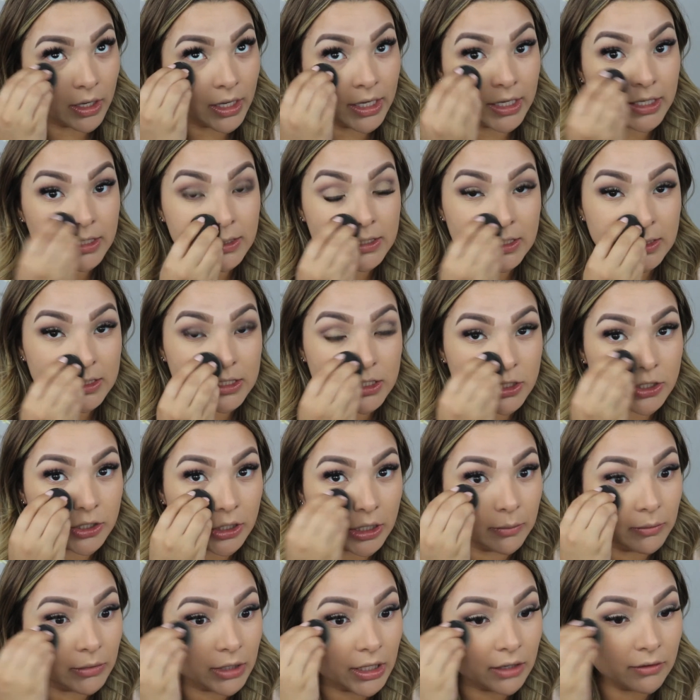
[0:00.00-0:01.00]
It is
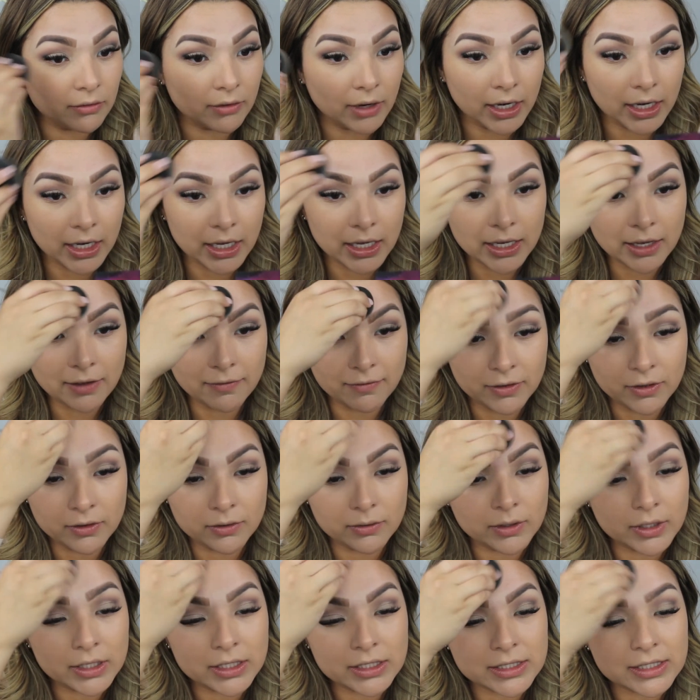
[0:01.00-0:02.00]
extremely runny. If you
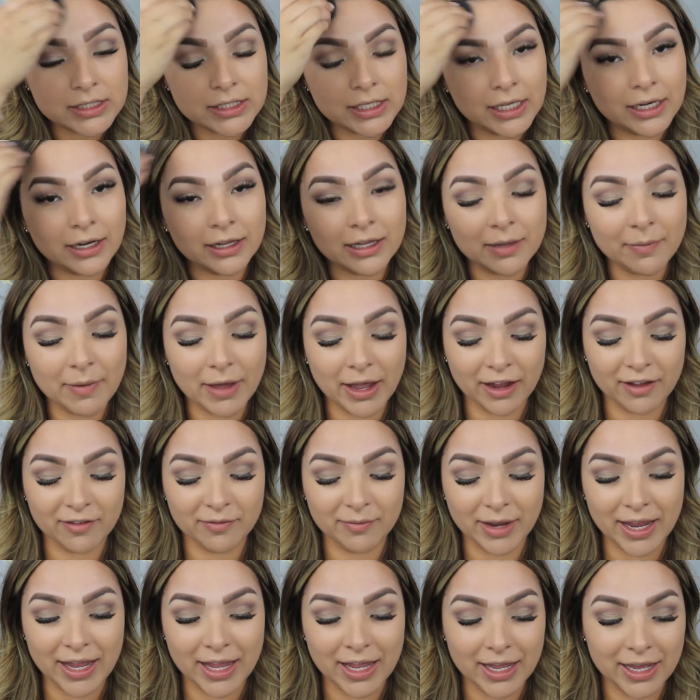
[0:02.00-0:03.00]
can see it on the back of
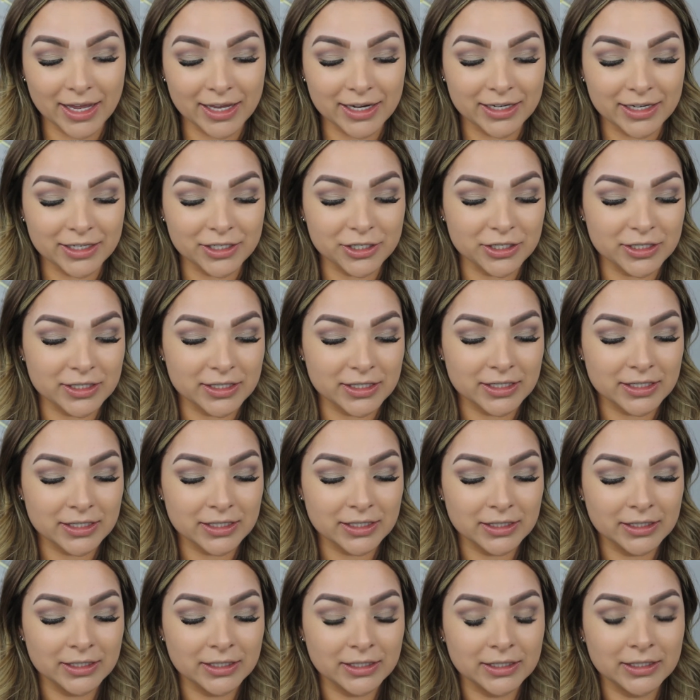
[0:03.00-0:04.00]
my hand, it just
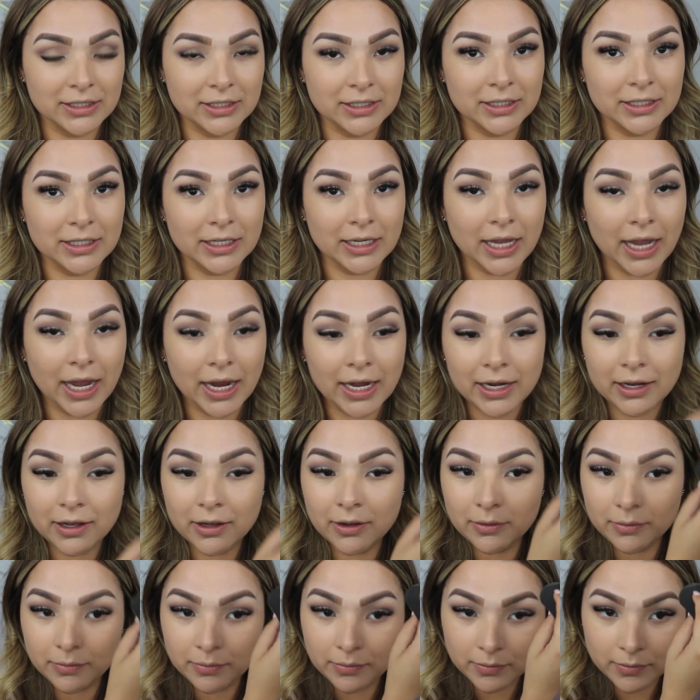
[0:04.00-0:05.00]
kind
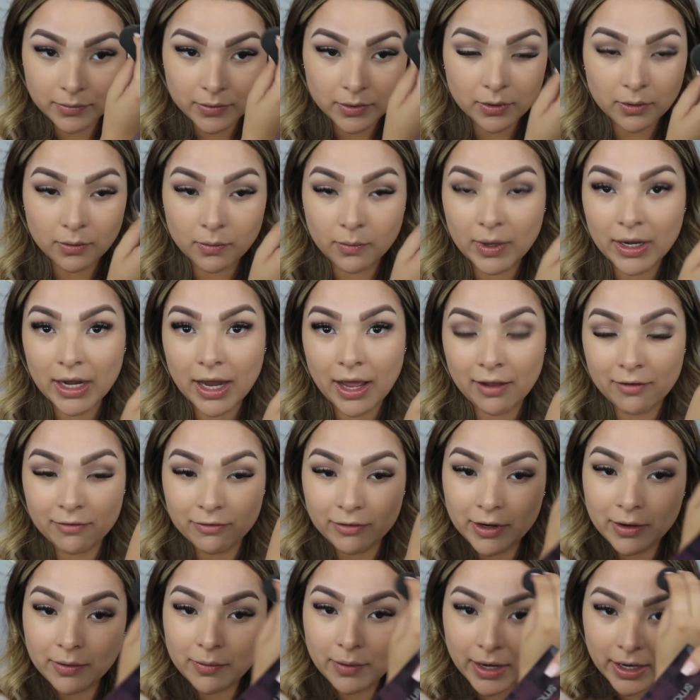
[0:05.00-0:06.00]
of went
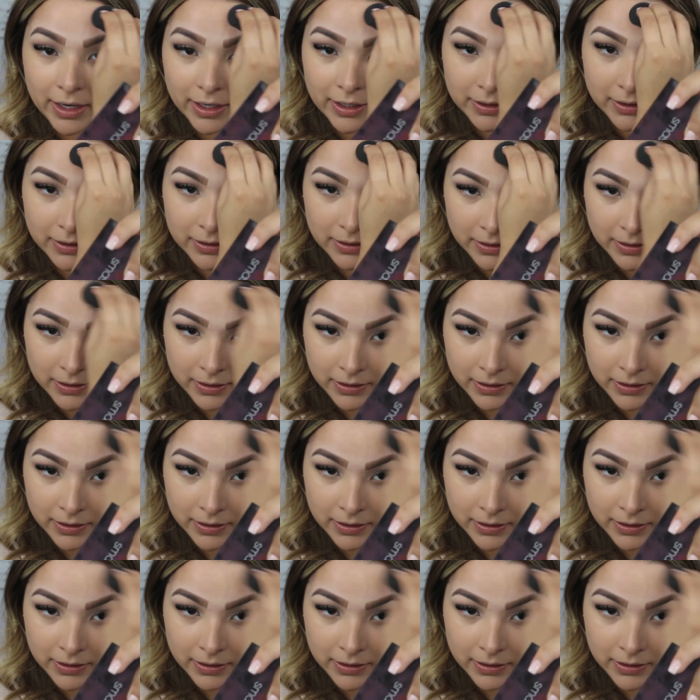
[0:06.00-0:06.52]
everywhere.